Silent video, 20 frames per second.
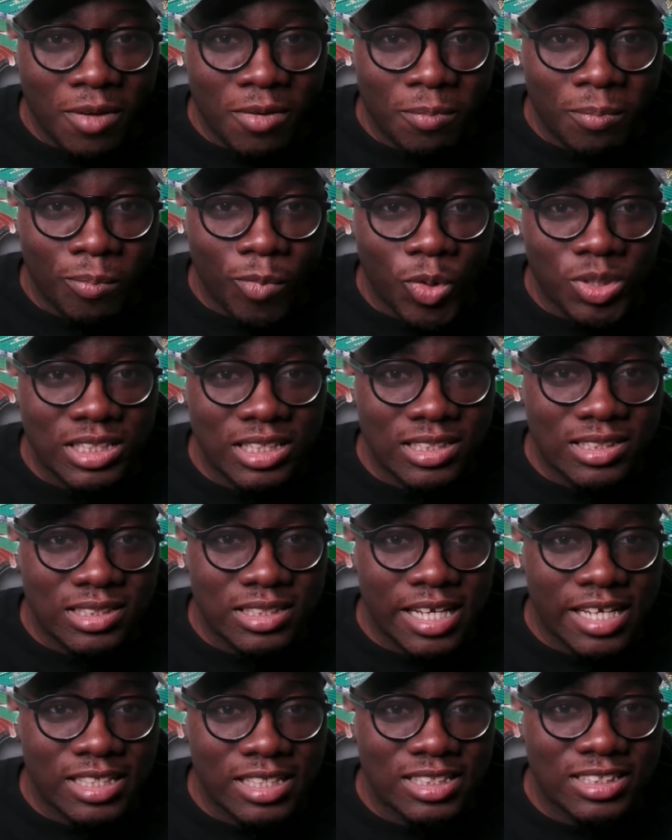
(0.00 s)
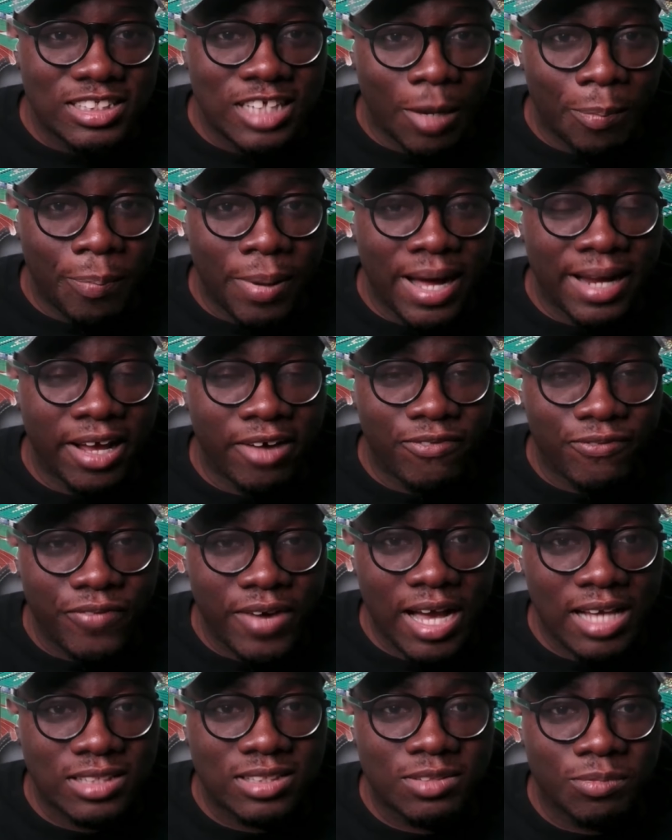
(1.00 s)
Moses says Japan are
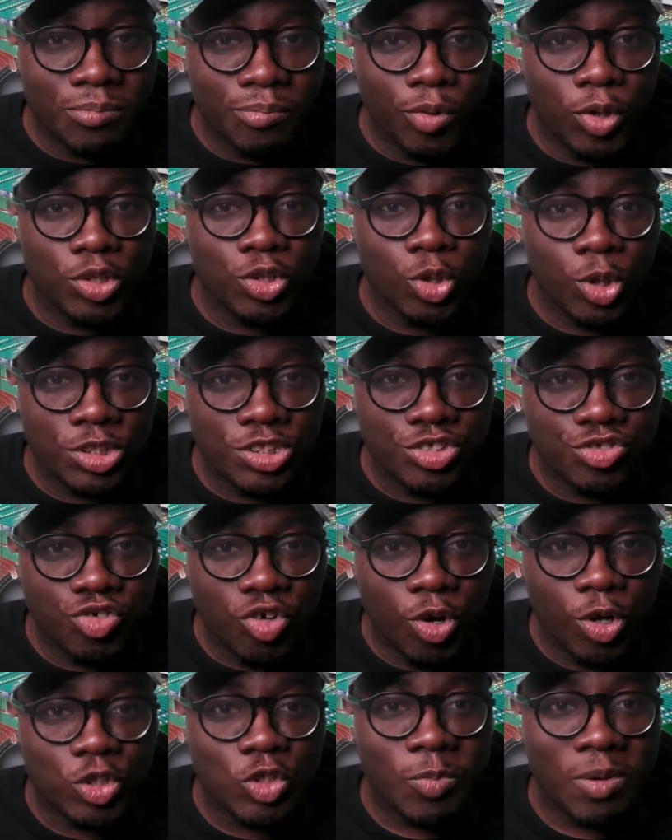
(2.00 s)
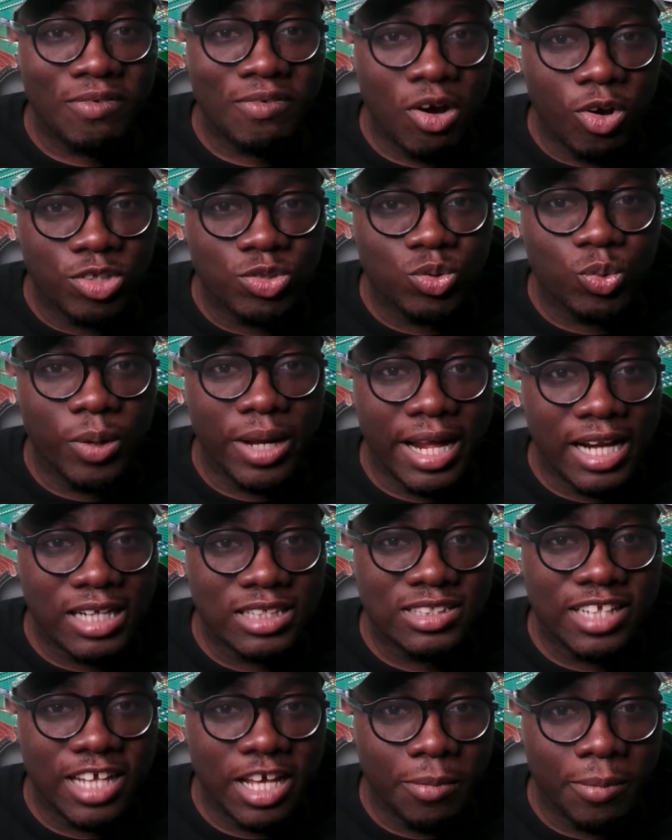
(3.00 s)
fast but not strong. Super Falcons will
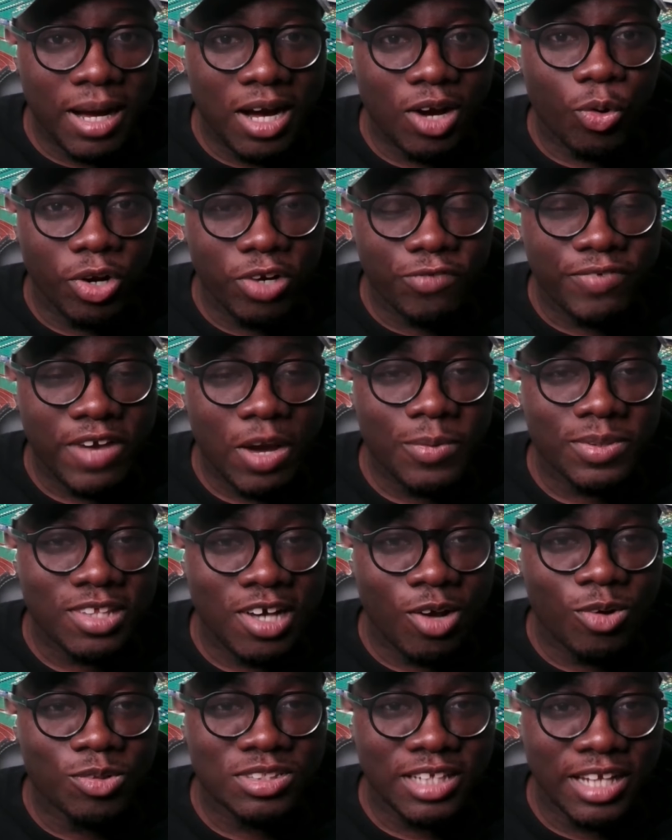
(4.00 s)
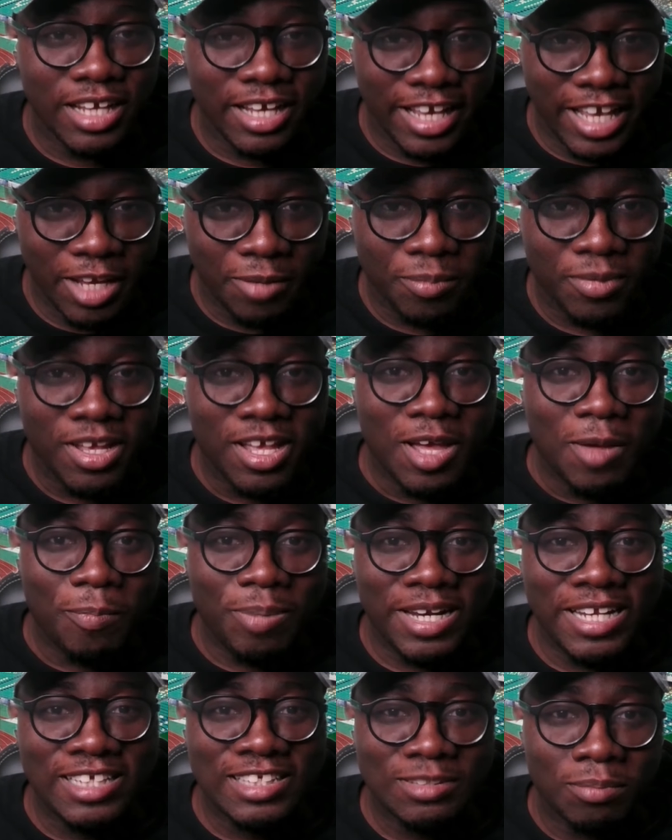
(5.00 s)
edge them and qualify without losing a game.
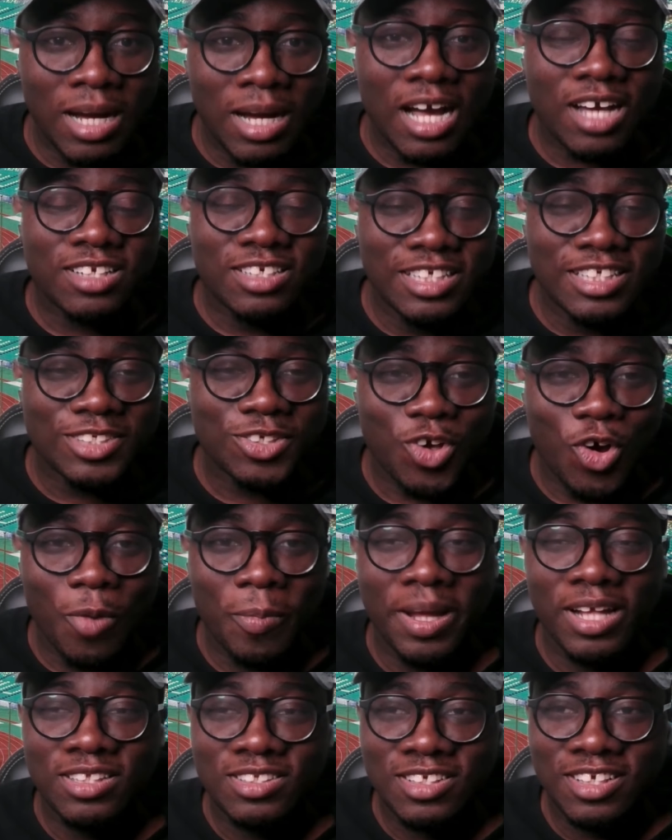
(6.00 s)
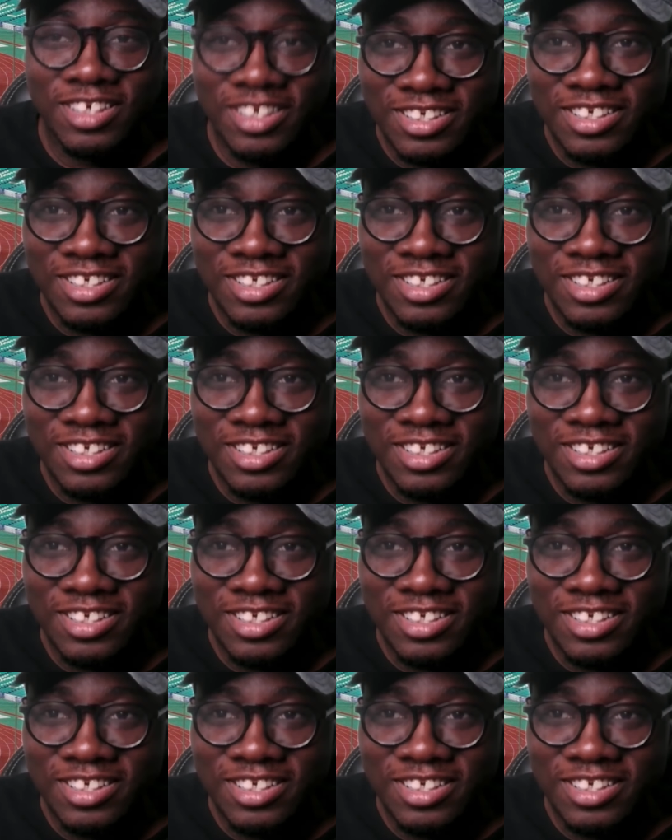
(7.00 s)
Please mark this comment.